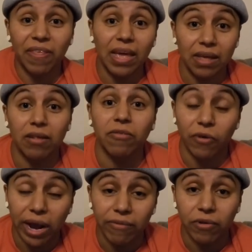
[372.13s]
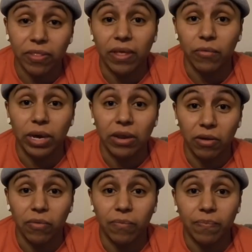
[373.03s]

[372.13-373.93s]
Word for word: thank us for everything we do.